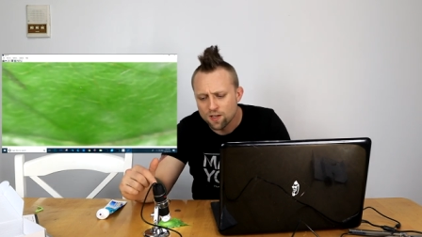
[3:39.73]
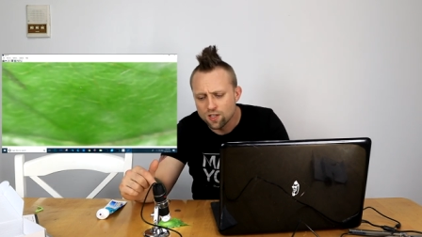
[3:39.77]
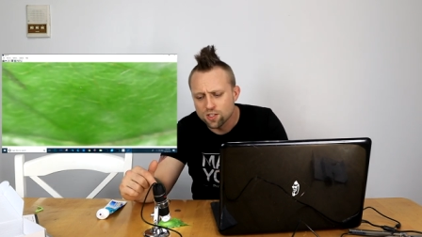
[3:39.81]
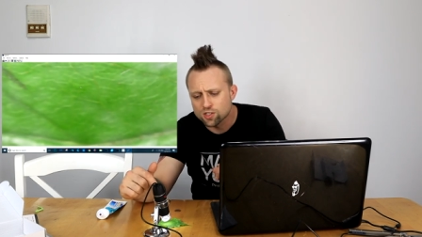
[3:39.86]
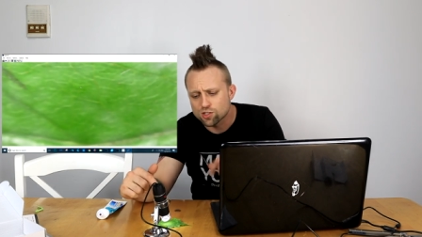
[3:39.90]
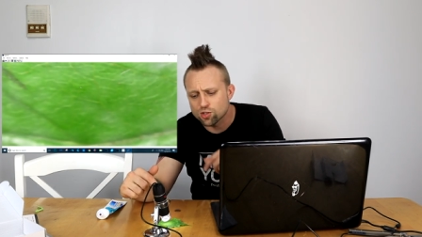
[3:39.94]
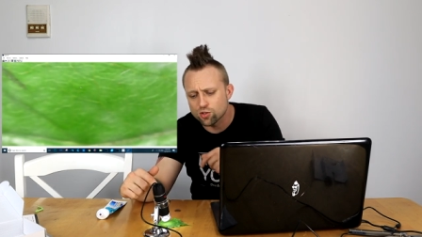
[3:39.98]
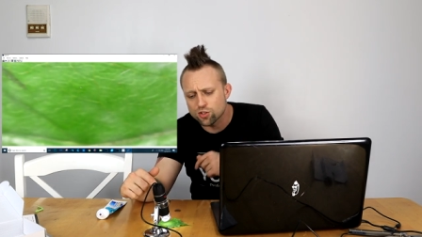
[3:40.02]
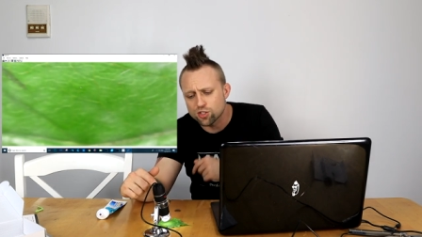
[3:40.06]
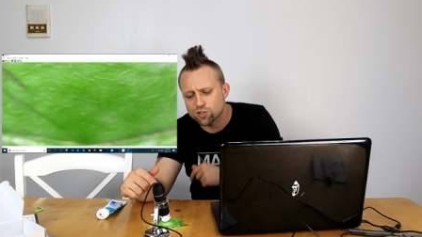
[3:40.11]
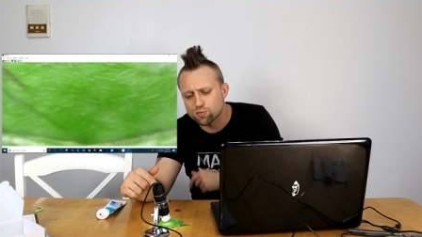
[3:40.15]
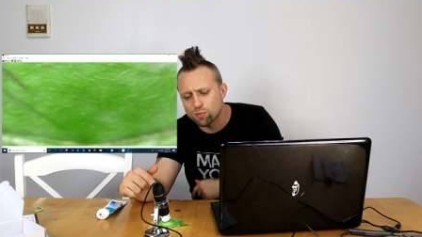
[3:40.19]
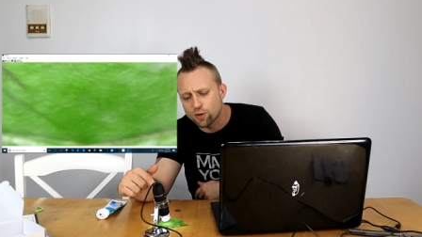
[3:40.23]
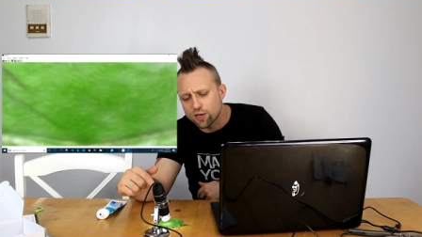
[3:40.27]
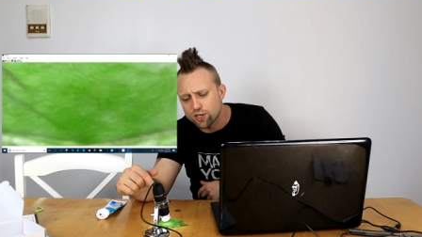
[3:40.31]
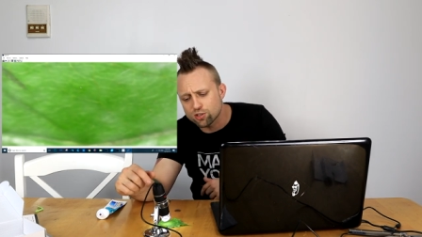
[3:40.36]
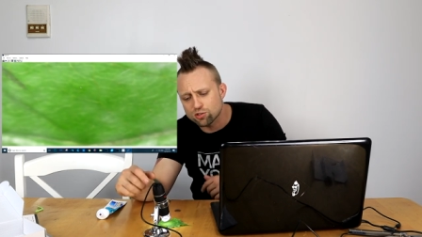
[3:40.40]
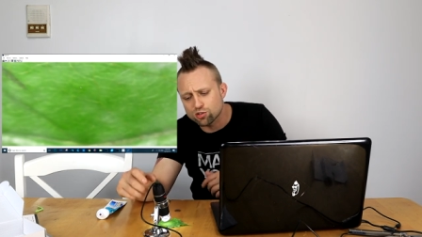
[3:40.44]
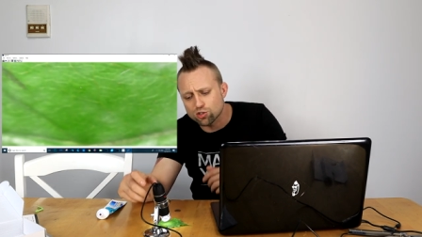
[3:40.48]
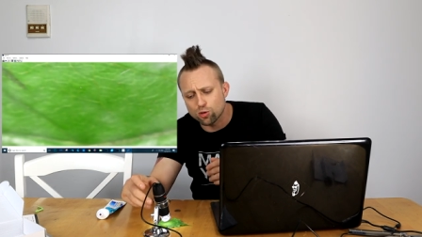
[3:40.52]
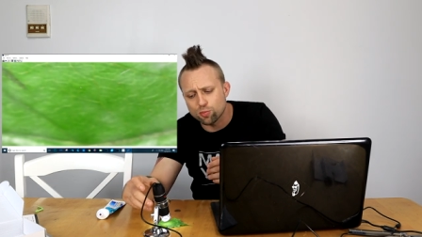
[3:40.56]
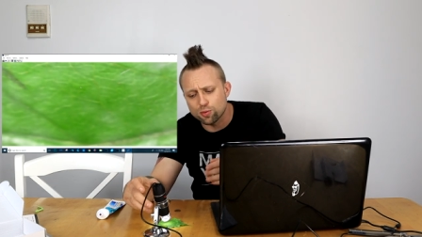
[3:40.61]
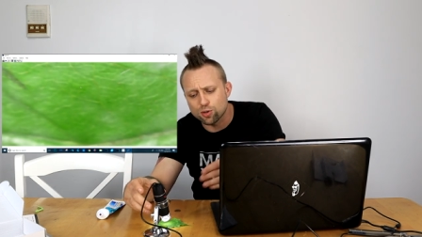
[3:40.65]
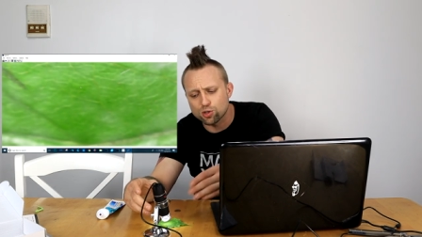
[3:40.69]
So this
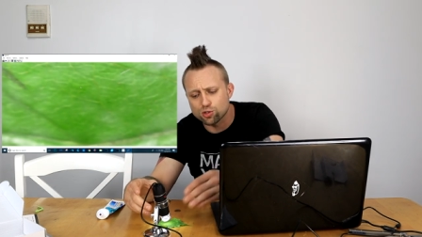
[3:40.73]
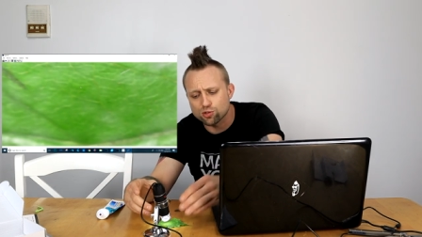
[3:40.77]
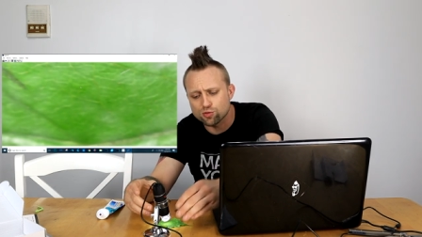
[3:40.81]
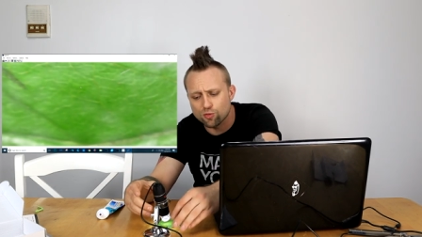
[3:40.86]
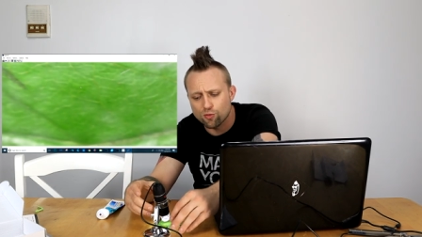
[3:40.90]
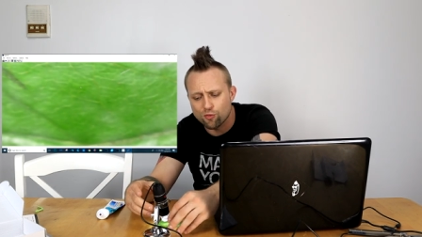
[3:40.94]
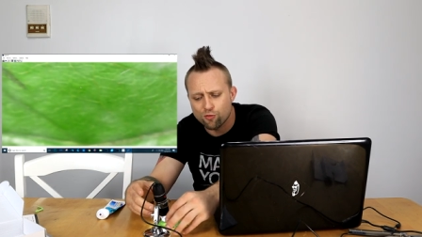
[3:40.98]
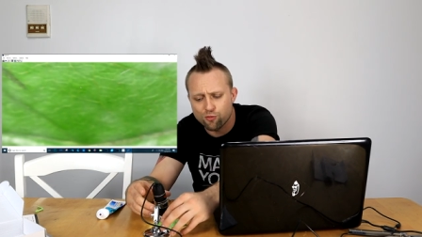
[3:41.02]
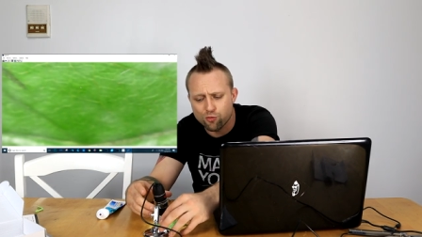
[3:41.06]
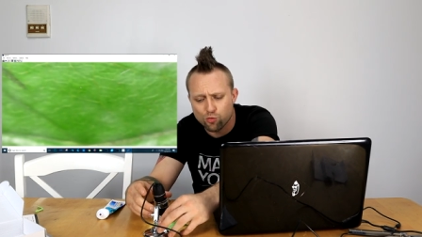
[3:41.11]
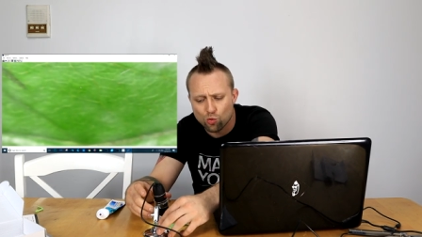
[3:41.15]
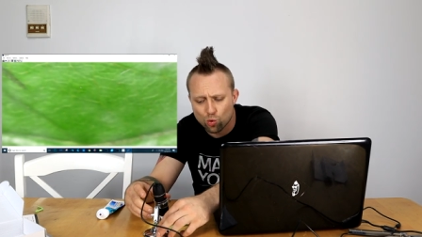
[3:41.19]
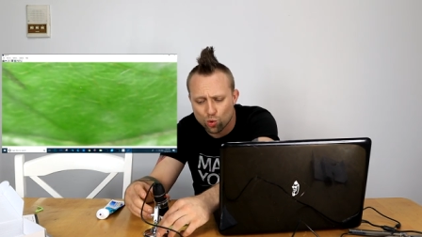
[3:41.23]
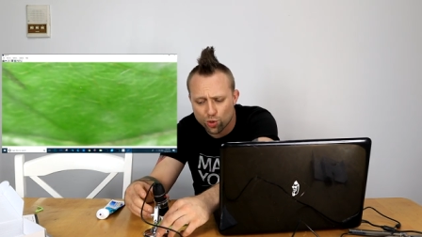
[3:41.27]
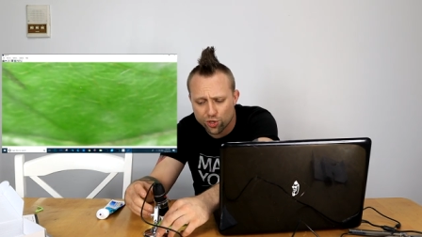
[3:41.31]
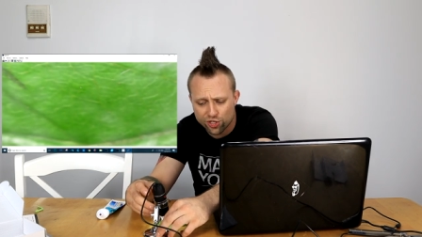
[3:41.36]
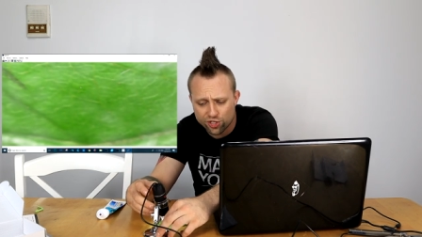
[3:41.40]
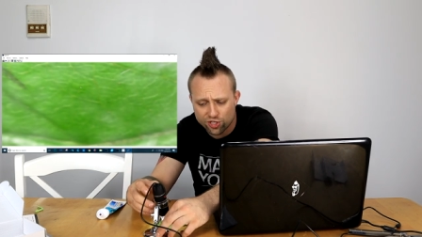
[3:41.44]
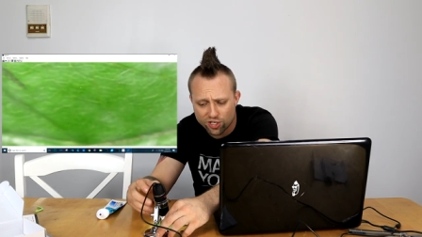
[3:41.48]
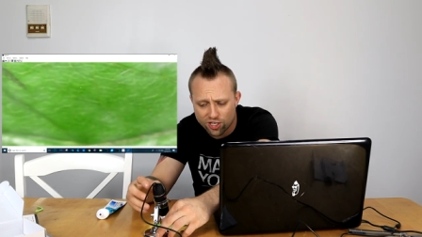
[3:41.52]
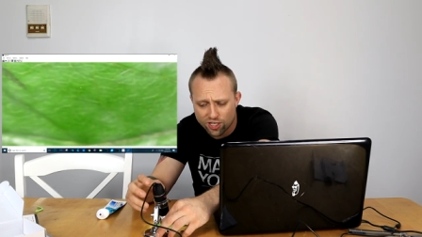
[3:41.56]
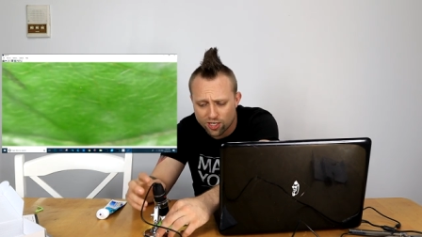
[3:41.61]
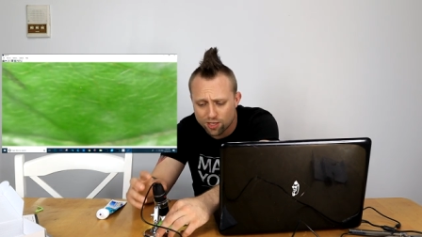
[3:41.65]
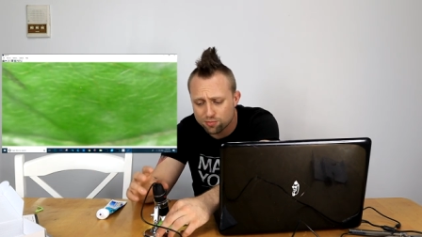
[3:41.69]
microscope goes from
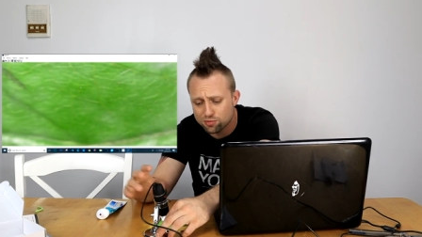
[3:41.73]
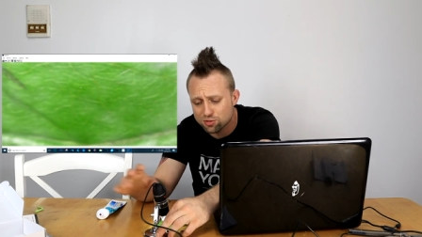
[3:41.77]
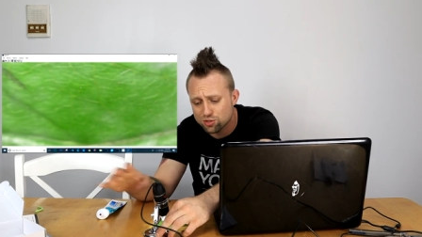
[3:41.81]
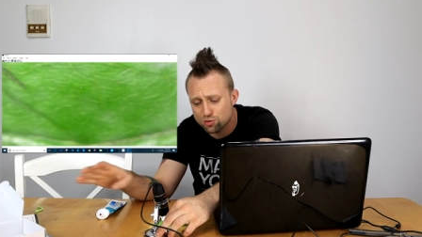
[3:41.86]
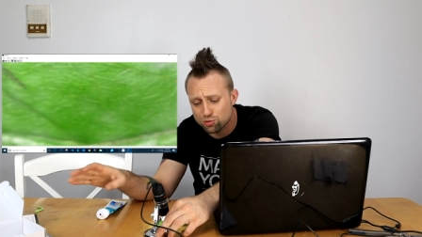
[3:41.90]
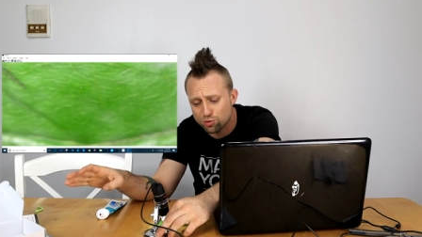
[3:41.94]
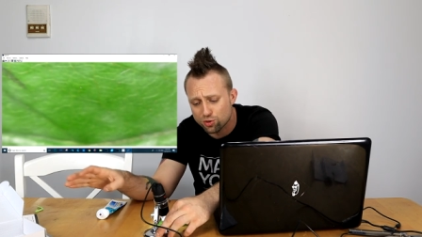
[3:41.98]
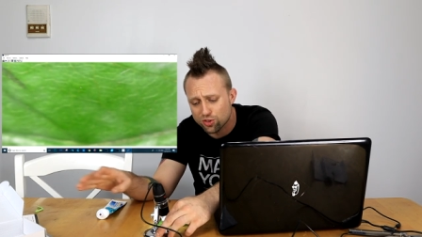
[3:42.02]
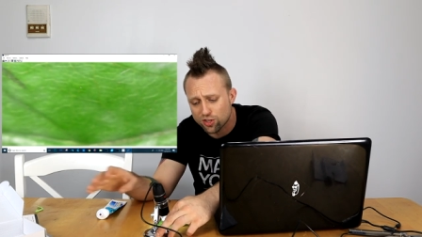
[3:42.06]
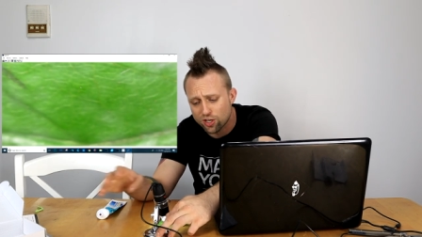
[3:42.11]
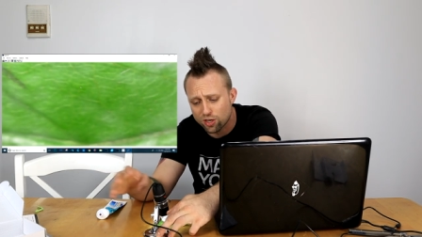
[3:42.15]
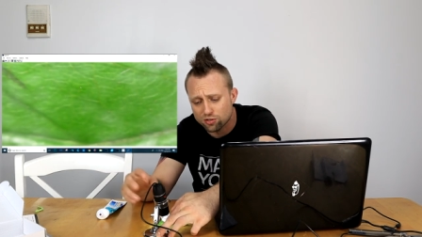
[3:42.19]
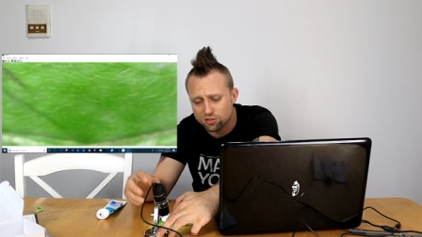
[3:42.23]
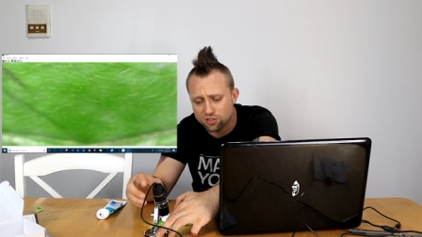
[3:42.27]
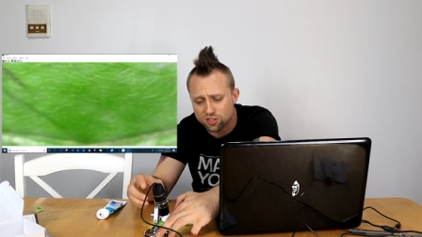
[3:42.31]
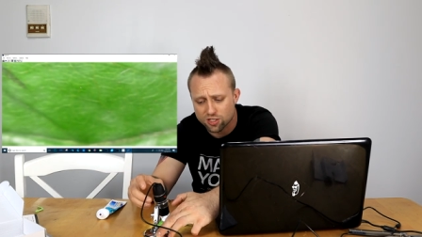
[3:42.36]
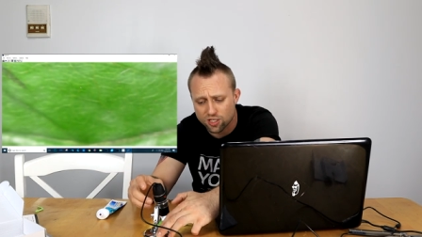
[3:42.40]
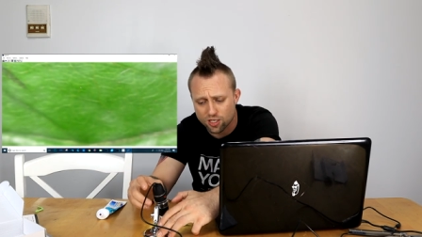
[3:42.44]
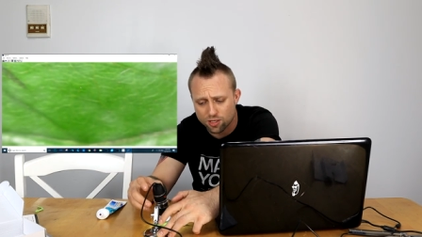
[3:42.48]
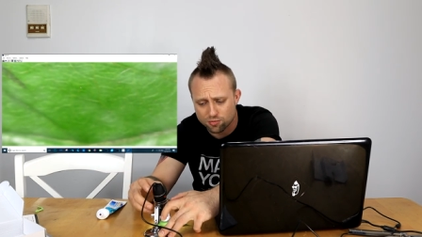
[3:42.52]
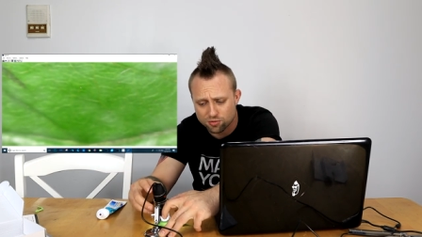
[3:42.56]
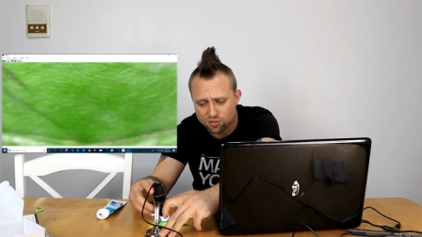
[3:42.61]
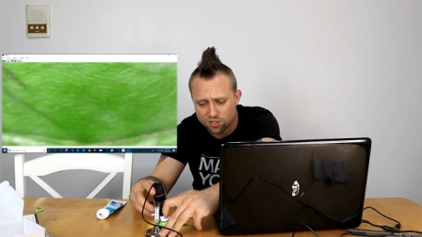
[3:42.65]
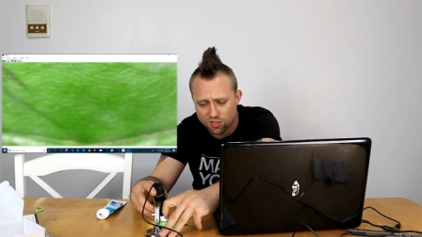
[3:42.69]
40 times to 1,000
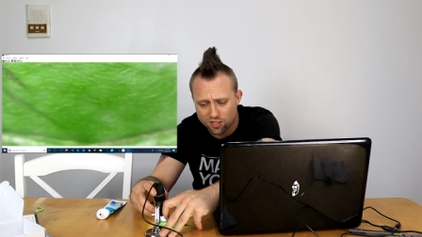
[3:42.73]
times.